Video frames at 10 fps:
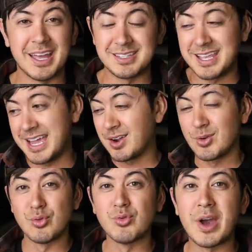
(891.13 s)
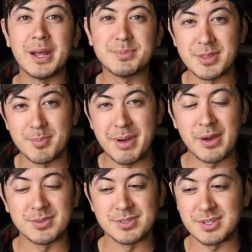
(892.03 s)
and take right up to the
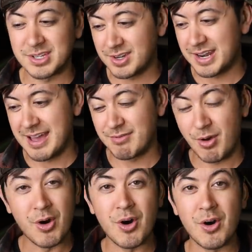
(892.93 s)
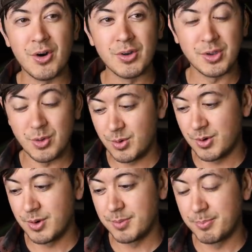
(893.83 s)
mountains, and you're gonna have all
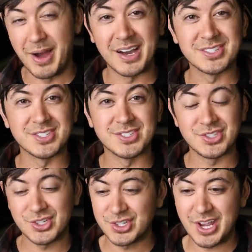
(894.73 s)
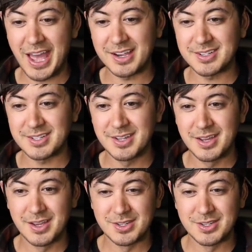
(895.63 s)
your boxes checked.